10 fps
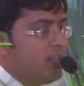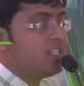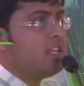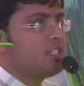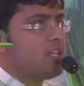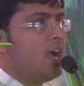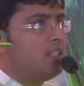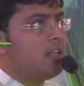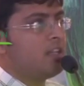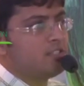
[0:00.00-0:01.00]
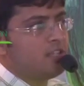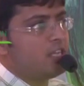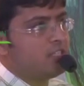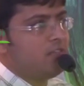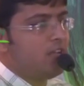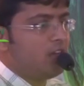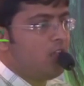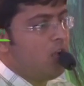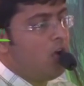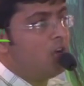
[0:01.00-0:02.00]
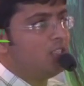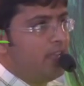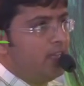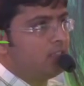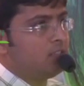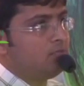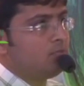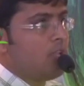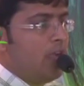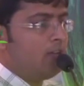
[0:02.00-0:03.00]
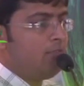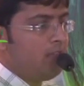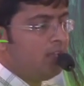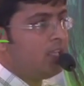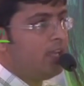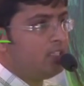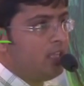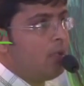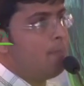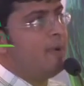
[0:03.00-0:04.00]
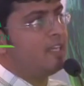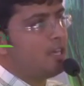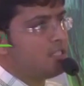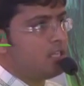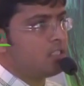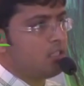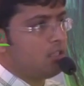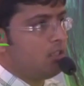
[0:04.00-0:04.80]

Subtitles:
please start the research work on that, and we will get the better results